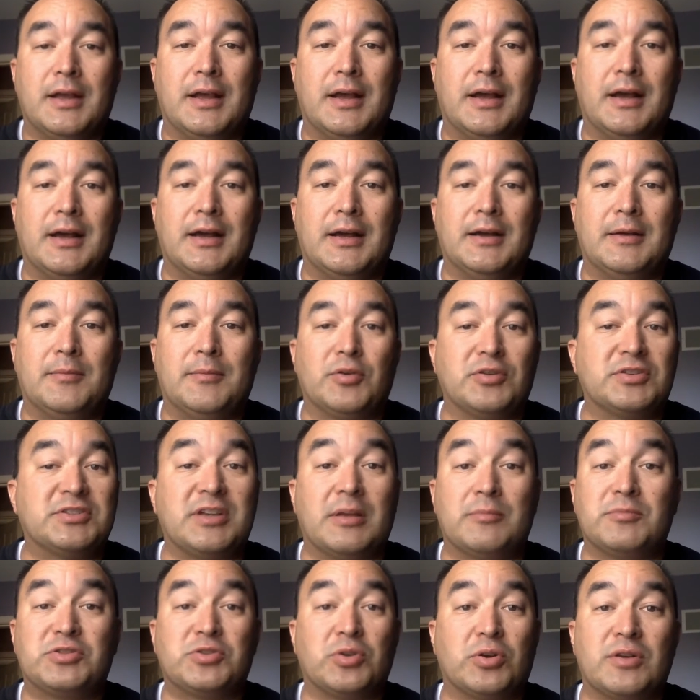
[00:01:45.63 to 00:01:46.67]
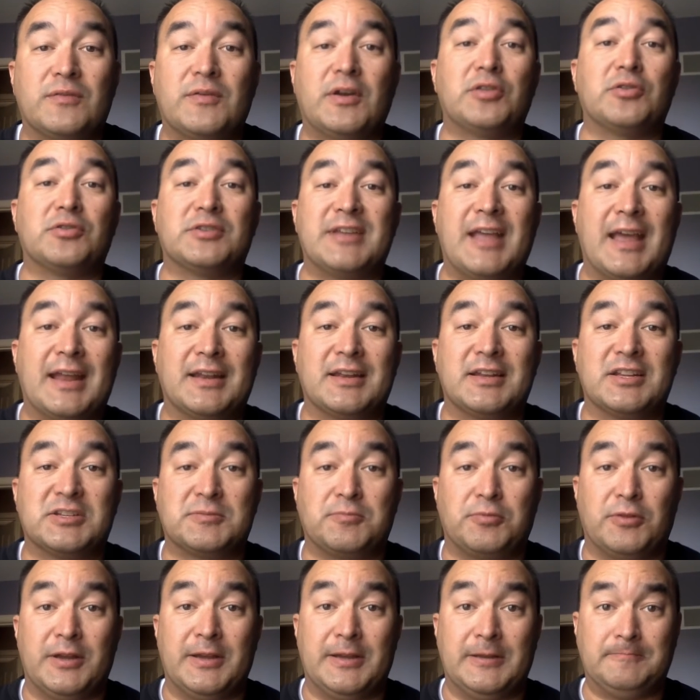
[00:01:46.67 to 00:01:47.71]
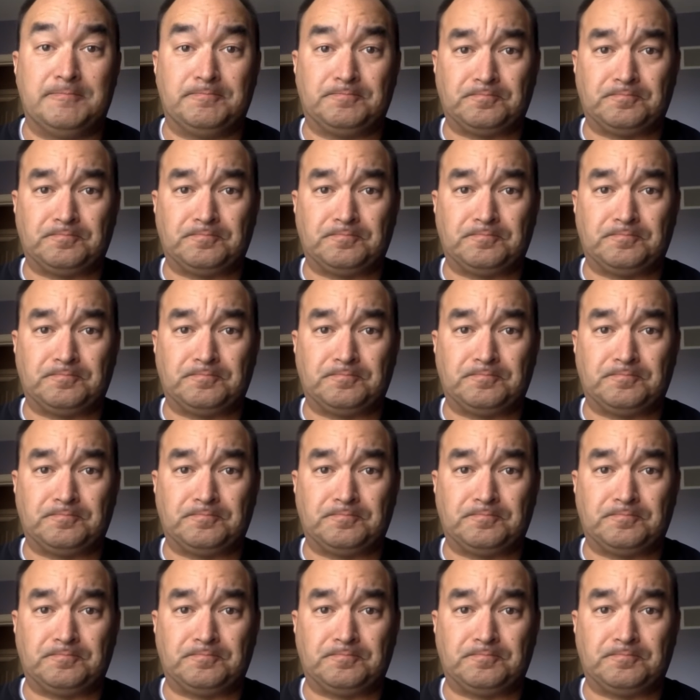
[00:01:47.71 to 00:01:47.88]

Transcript: or some sort of other data display.